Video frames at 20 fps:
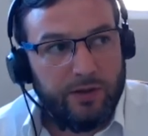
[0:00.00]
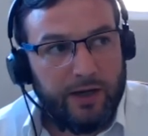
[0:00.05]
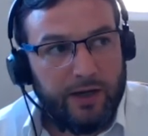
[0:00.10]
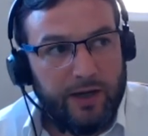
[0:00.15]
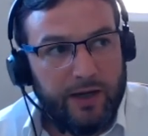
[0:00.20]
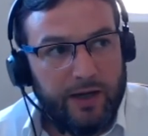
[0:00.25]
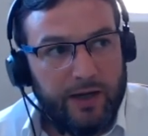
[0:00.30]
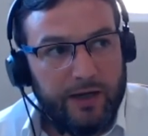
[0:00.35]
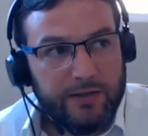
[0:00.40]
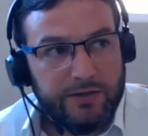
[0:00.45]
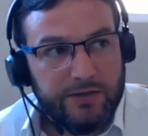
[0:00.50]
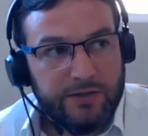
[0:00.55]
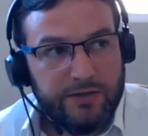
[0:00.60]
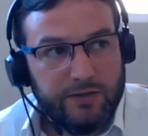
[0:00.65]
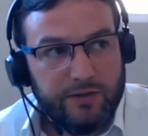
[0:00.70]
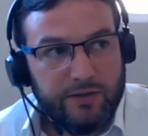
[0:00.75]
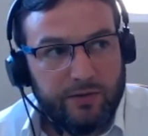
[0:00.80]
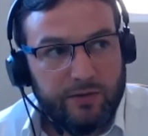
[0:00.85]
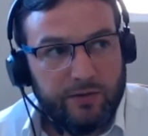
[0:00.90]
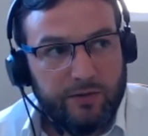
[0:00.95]

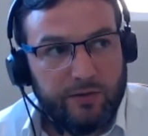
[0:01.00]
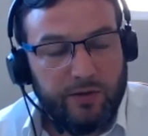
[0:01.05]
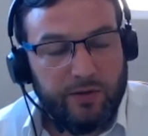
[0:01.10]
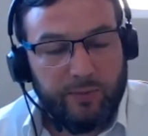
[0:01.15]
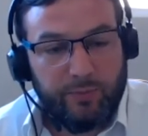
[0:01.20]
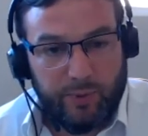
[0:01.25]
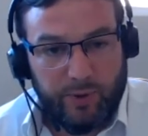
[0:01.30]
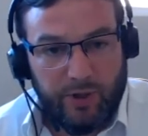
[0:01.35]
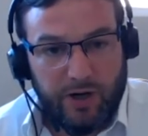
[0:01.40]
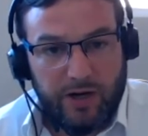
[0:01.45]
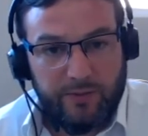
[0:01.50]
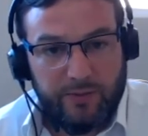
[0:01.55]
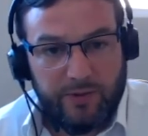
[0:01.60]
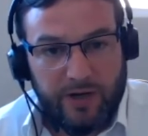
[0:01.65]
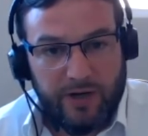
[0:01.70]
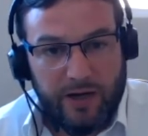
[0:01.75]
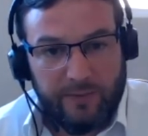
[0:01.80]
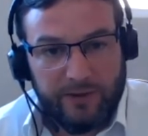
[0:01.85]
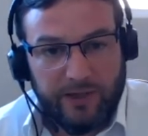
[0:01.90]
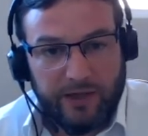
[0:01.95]
And the
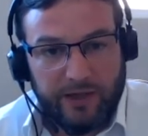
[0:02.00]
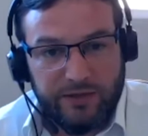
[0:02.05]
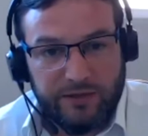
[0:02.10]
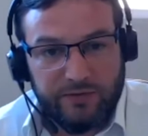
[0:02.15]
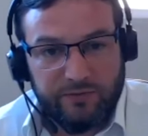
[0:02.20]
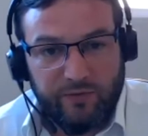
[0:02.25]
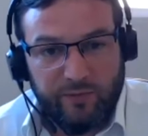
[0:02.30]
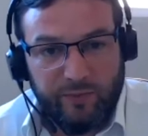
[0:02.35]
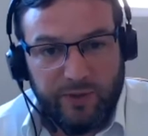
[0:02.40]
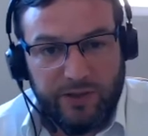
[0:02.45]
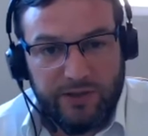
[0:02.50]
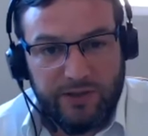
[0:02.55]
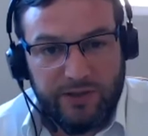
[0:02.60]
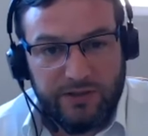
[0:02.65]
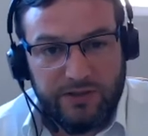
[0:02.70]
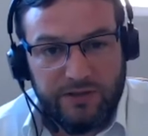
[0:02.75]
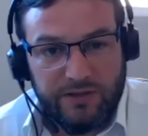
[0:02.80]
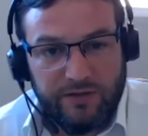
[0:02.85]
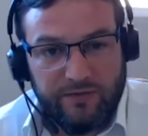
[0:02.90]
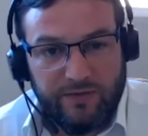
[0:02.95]
primary application we've
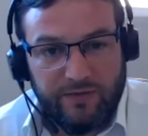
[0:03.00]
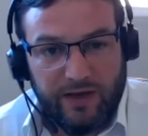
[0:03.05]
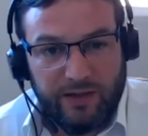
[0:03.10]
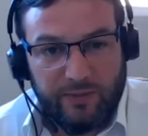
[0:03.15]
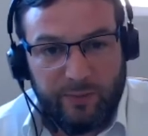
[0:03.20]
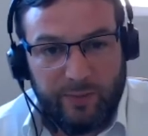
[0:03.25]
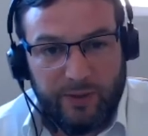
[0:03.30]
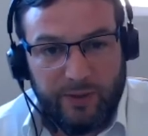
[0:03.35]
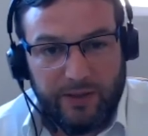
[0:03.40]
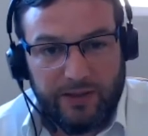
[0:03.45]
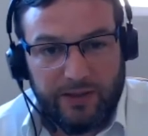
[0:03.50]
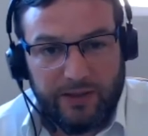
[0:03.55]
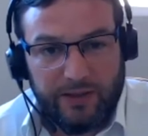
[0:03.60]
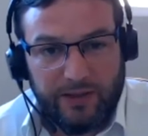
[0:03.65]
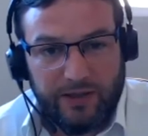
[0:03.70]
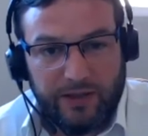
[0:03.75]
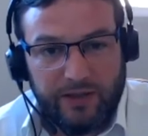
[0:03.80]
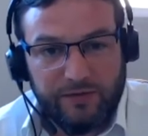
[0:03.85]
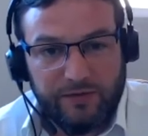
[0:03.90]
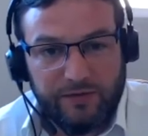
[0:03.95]
been developing
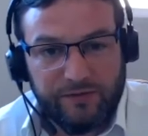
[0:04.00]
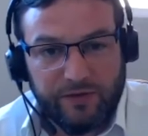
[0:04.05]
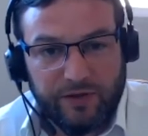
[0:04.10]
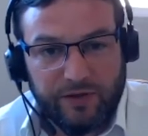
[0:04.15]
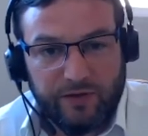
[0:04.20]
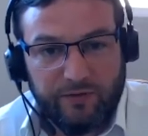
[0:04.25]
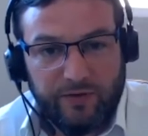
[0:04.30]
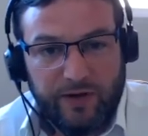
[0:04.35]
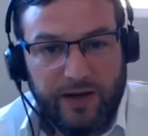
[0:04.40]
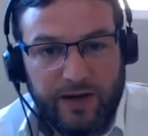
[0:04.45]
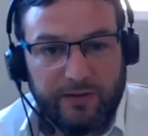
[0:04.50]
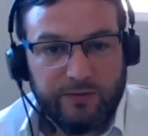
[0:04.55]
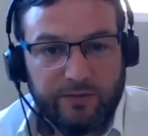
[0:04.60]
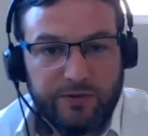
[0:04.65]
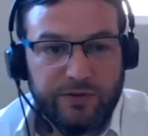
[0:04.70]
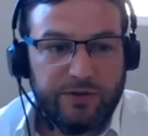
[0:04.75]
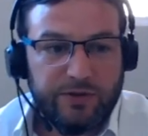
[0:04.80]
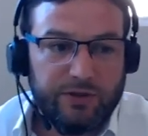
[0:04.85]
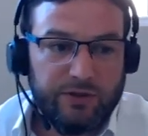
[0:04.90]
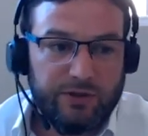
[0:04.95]
is
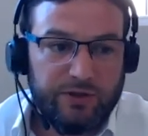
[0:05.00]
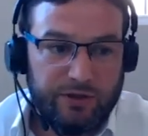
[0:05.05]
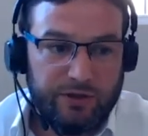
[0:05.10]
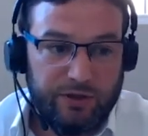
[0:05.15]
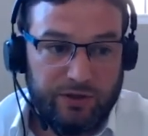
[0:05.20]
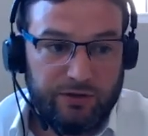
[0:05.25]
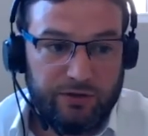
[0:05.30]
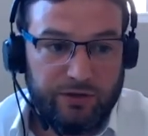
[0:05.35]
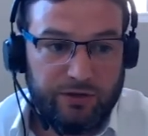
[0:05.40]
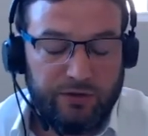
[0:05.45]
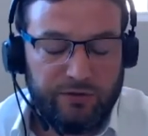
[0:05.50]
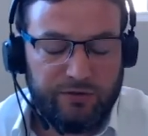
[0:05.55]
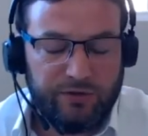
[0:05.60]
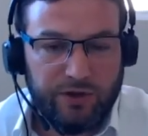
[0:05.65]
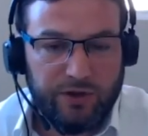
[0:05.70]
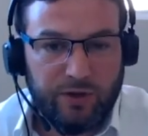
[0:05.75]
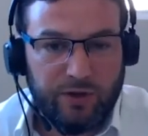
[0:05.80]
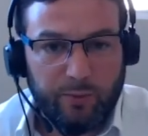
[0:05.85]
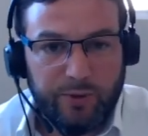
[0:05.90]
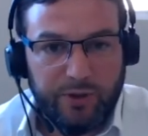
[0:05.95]
around
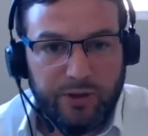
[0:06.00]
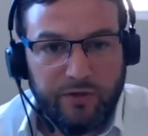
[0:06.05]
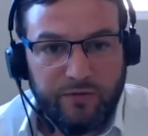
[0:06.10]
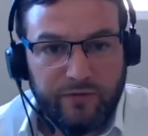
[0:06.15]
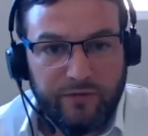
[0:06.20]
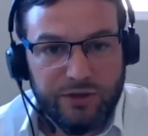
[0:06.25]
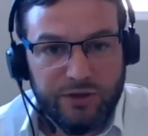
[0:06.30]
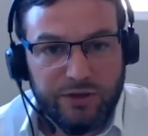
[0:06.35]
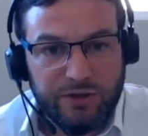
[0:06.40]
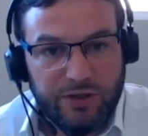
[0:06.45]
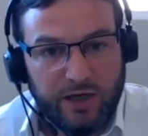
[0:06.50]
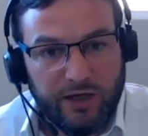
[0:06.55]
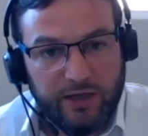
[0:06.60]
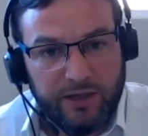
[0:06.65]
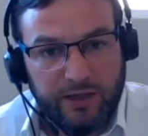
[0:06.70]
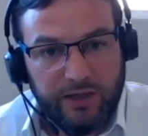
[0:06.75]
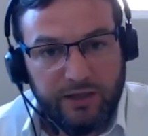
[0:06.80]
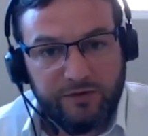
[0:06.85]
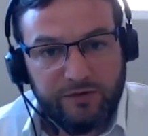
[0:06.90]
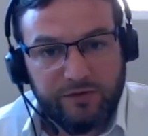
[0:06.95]
using computer vision
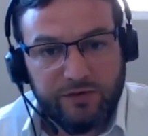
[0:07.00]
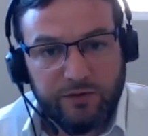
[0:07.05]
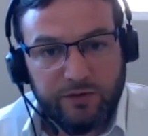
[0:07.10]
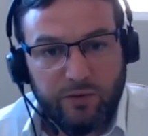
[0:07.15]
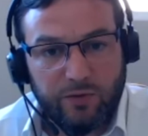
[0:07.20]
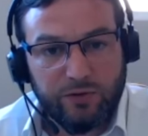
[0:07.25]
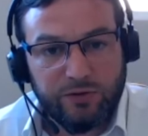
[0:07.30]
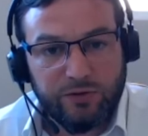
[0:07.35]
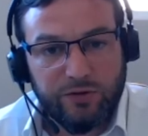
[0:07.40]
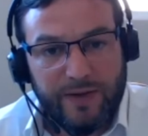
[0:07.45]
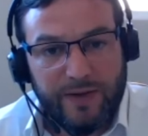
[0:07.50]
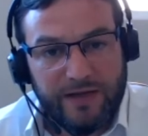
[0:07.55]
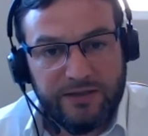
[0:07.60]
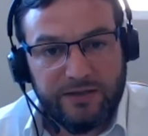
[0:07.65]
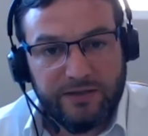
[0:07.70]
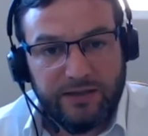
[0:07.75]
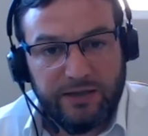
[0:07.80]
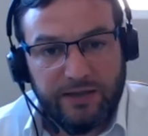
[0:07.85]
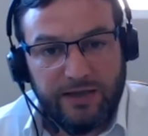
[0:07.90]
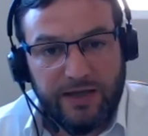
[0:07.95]
techniques to
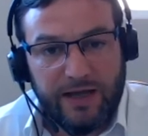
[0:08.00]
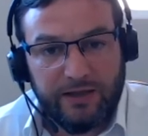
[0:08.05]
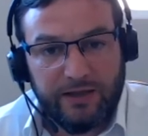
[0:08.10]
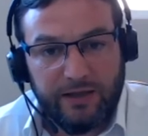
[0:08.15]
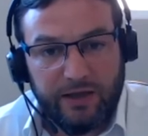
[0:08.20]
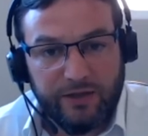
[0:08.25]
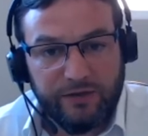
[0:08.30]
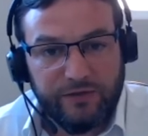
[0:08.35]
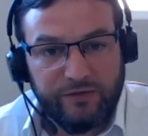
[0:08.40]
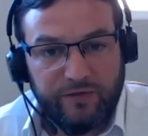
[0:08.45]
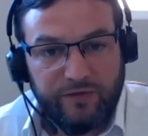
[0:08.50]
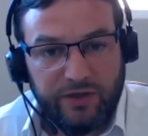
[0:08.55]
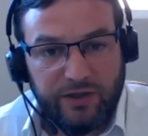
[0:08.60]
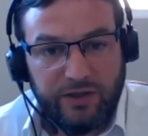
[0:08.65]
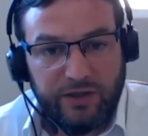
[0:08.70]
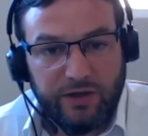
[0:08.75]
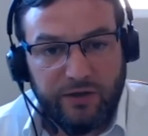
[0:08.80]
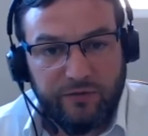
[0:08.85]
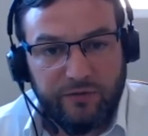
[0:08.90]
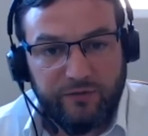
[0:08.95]
automatically analyze
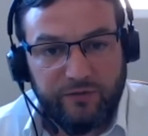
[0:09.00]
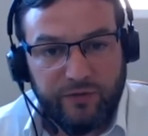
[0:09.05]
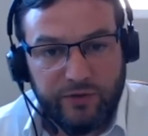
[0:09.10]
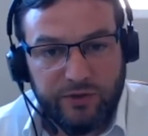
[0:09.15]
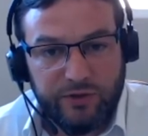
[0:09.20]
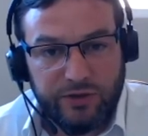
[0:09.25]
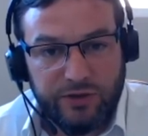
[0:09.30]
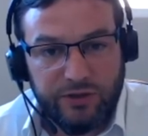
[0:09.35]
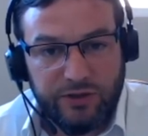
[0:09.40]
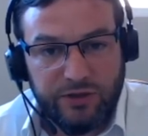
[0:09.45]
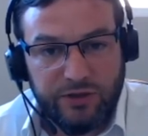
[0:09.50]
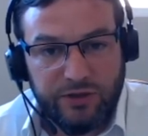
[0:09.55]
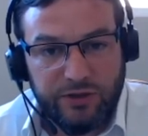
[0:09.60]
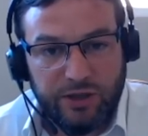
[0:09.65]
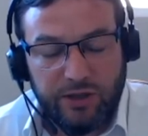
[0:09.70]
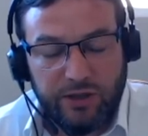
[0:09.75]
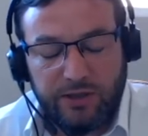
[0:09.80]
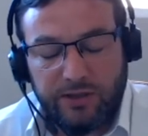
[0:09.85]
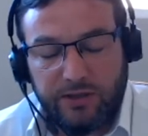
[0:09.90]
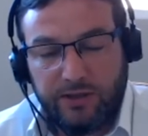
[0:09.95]
video footage.
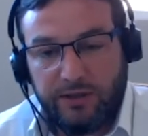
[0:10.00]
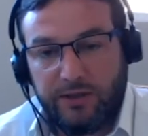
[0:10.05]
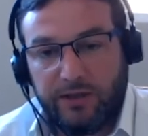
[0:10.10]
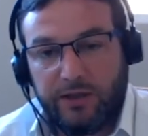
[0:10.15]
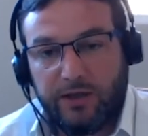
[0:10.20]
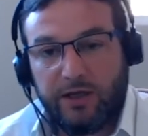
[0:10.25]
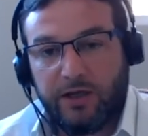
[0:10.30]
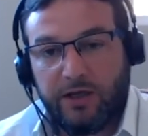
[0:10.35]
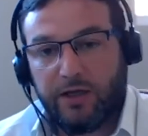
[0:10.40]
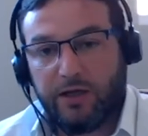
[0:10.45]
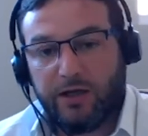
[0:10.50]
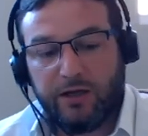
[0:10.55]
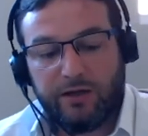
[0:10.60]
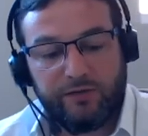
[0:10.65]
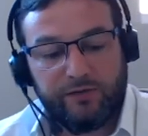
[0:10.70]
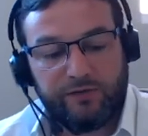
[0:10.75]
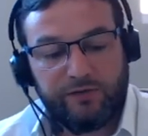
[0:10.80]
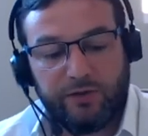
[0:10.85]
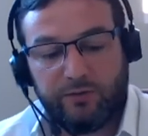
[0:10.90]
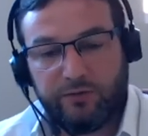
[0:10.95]

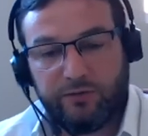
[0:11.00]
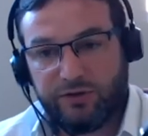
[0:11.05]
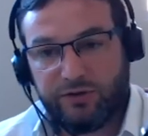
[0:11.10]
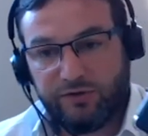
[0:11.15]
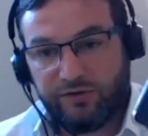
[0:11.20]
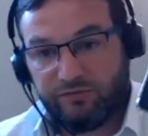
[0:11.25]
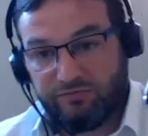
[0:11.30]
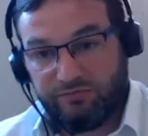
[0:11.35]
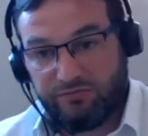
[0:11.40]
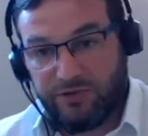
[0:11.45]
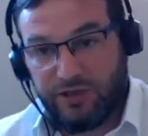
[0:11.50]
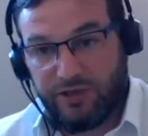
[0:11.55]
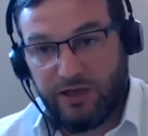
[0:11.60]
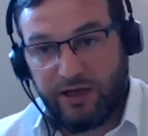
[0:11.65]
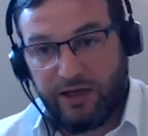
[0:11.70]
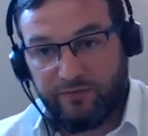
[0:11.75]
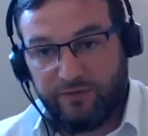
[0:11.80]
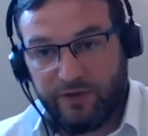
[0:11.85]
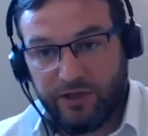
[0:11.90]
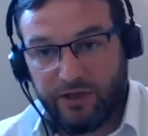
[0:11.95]
So we just
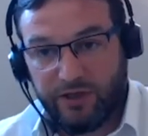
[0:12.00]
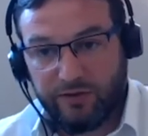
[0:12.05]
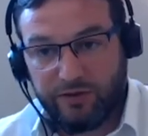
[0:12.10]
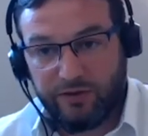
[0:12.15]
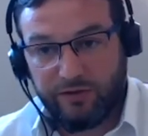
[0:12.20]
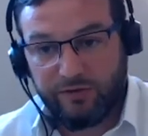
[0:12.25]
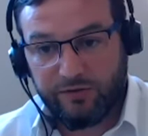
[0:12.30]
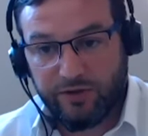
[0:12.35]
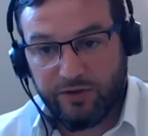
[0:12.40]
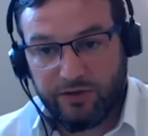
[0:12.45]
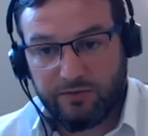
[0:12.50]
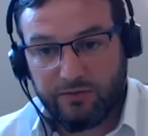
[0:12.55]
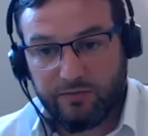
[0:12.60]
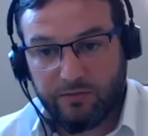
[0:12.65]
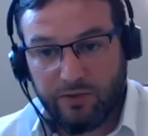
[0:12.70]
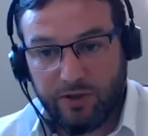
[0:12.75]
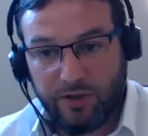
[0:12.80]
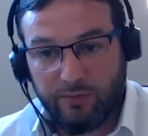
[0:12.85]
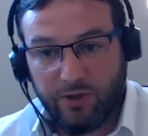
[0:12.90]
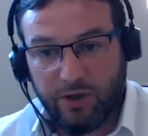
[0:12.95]
collect video using
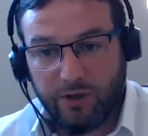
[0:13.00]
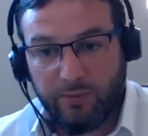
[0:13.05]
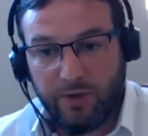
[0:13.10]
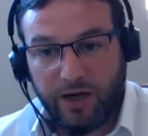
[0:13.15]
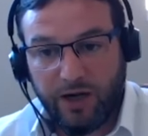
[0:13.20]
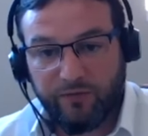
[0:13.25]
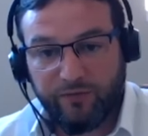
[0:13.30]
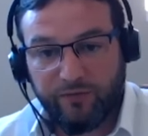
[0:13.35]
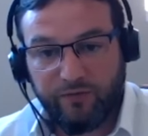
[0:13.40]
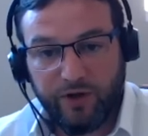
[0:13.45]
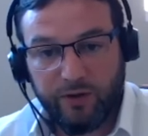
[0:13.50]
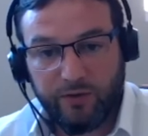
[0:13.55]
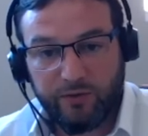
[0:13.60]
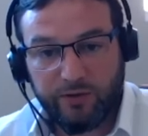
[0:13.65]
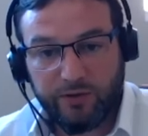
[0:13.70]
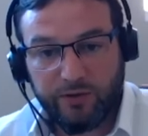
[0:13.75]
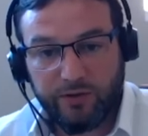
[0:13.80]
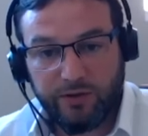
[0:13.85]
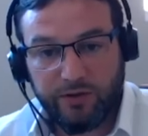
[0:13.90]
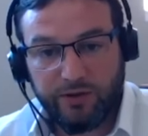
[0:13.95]
a mobile
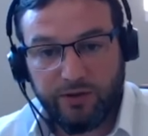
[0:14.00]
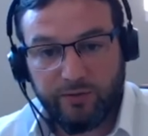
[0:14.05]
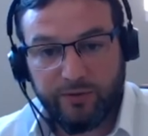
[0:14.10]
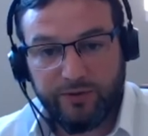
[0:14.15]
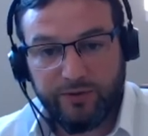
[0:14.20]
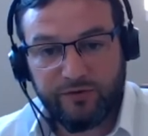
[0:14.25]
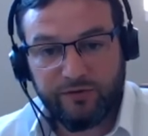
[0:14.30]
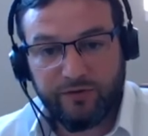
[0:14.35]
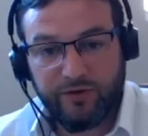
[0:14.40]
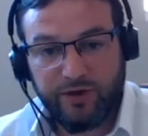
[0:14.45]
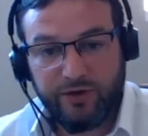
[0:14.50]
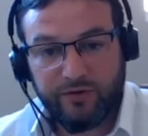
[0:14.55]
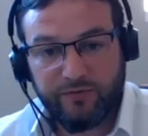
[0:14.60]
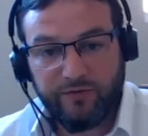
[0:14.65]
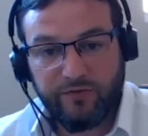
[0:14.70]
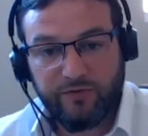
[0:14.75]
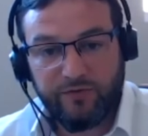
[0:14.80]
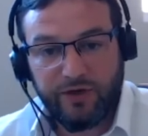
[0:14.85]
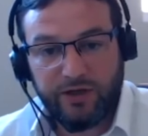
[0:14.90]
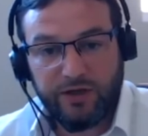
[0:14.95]
phone in the windscreen of
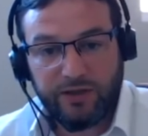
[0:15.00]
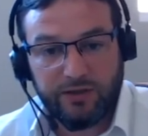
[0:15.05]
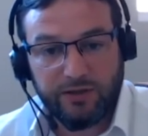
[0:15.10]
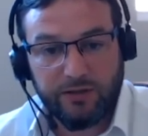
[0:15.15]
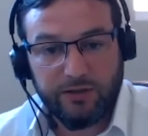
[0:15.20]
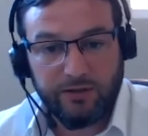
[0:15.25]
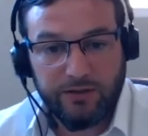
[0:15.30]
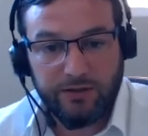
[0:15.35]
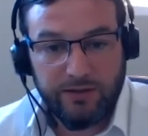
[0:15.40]
a vehicle.